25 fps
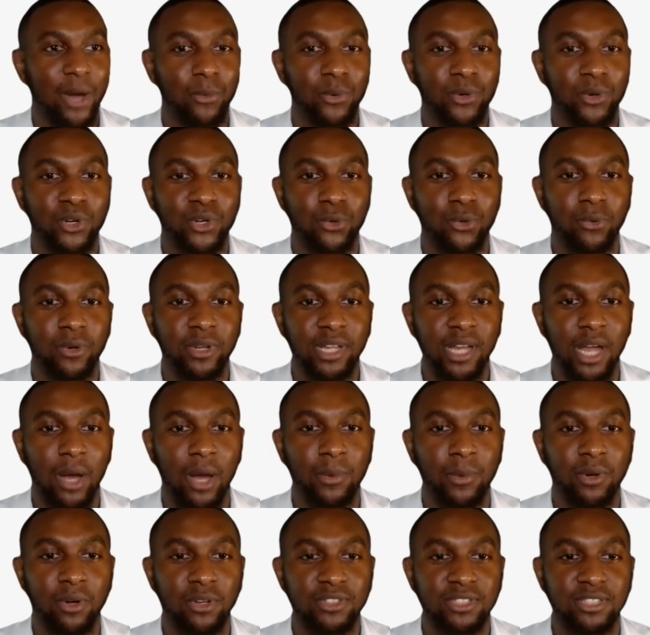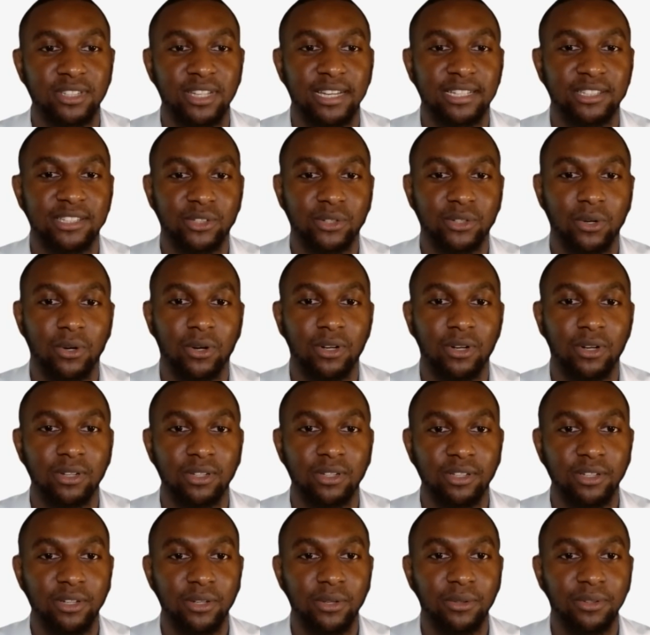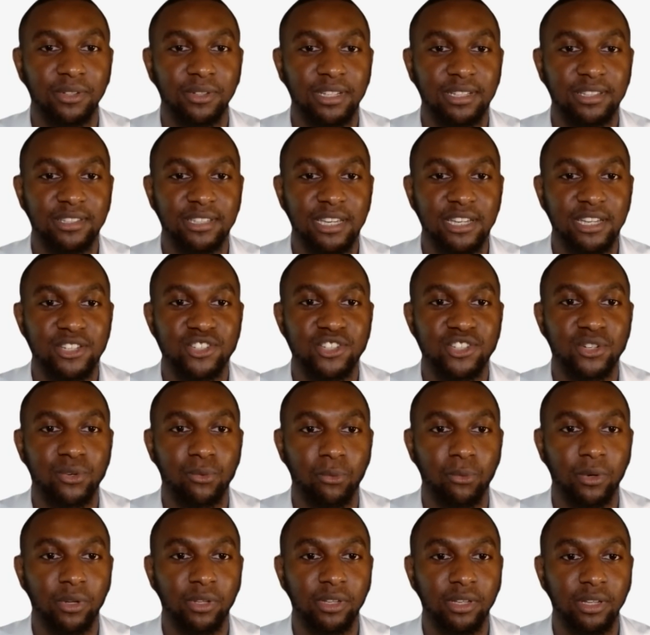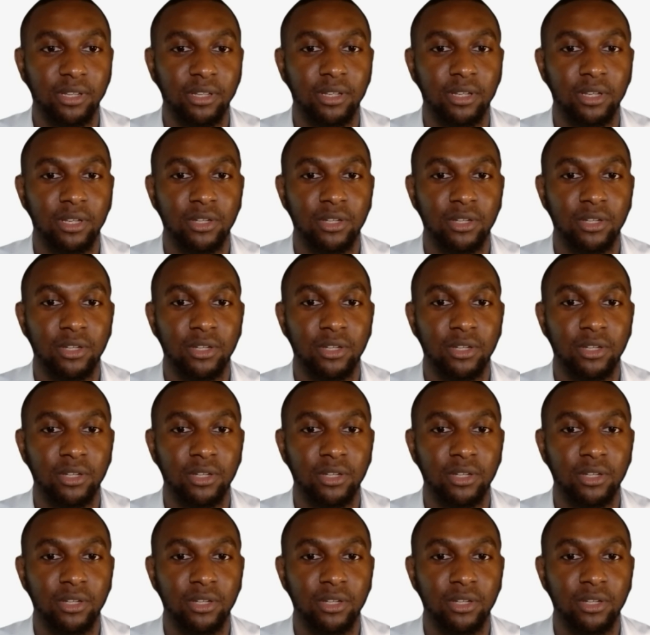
would agree. I would also like to call, you know, the attention really